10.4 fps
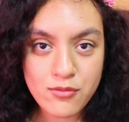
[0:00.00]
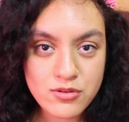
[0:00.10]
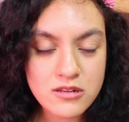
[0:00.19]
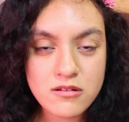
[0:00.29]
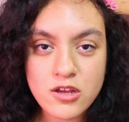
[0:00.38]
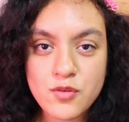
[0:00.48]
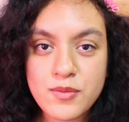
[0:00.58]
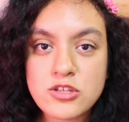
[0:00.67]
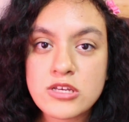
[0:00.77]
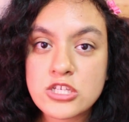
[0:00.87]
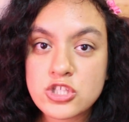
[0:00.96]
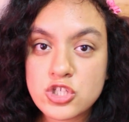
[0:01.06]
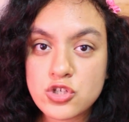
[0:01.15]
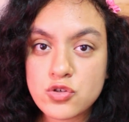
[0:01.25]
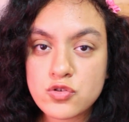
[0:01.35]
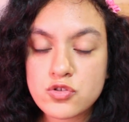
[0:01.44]
I wouldn't recommend you guys to
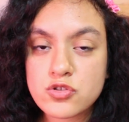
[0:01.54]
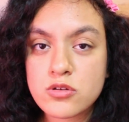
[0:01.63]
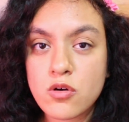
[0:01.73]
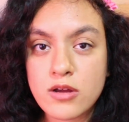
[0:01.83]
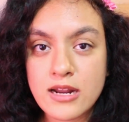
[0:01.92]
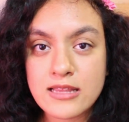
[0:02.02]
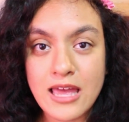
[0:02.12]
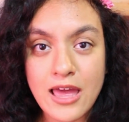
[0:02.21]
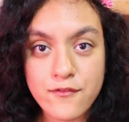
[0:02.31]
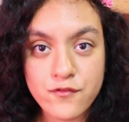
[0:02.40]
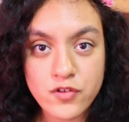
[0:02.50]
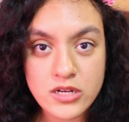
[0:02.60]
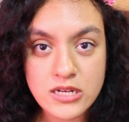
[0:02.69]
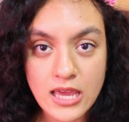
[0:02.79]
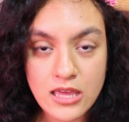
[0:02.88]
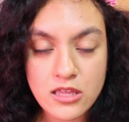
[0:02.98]
use coconut every
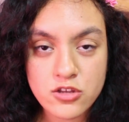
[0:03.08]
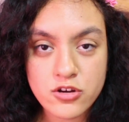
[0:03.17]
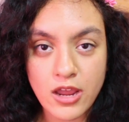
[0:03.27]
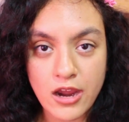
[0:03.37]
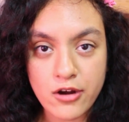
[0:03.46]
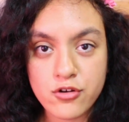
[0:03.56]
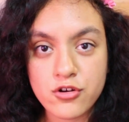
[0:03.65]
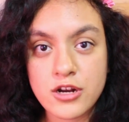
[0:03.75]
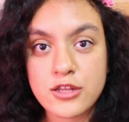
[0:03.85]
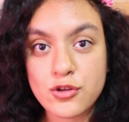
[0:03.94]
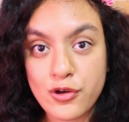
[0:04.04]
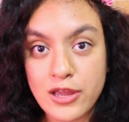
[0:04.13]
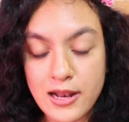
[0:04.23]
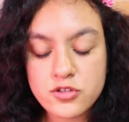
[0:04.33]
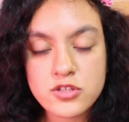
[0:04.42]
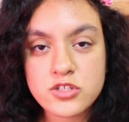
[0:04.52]
day in your hair, coconut oil.
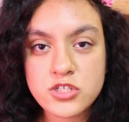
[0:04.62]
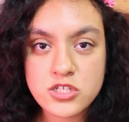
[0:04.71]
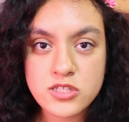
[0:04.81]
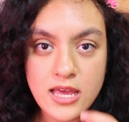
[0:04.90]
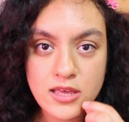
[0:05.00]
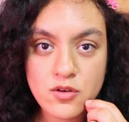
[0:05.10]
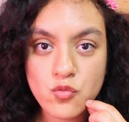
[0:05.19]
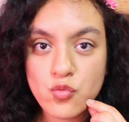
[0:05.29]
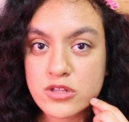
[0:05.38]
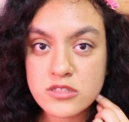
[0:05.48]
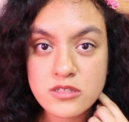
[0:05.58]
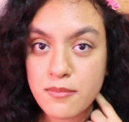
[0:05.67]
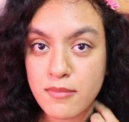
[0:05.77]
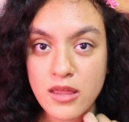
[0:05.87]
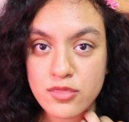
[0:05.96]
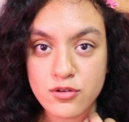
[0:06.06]
Use it just like once a
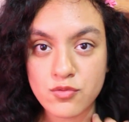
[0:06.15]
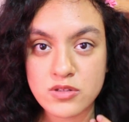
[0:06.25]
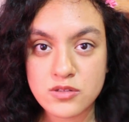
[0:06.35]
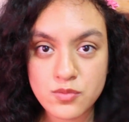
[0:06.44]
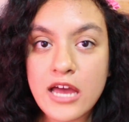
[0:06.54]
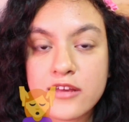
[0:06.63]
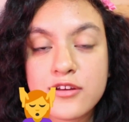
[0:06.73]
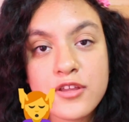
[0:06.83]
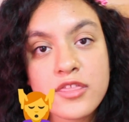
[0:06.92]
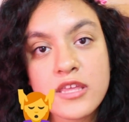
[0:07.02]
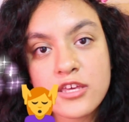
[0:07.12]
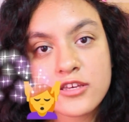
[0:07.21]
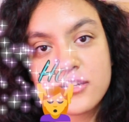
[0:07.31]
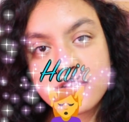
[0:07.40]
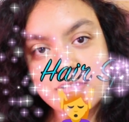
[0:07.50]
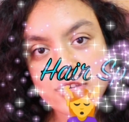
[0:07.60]
month or once a week. A good thing you
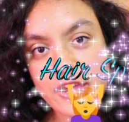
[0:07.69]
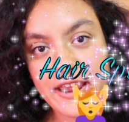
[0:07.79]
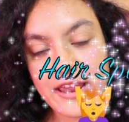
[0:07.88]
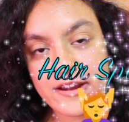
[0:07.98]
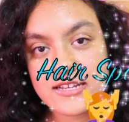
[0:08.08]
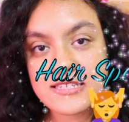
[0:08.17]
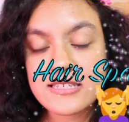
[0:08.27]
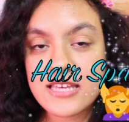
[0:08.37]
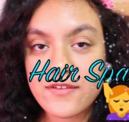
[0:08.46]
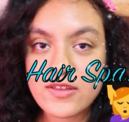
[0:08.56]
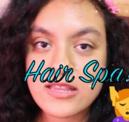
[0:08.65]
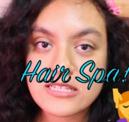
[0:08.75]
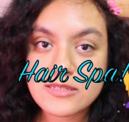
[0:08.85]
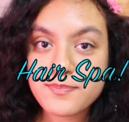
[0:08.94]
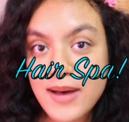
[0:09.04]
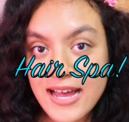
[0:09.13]
can do to your hair is give it a
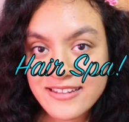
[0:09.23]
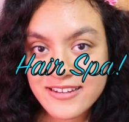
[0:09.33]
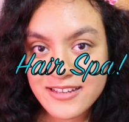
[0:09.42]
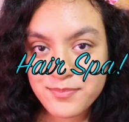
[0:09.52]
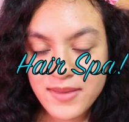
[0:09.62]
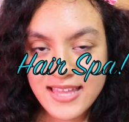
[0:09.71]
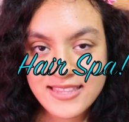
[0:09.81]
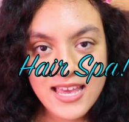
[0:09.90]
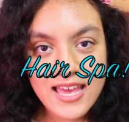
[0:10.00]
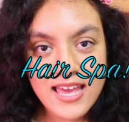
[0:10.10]
spa treatment.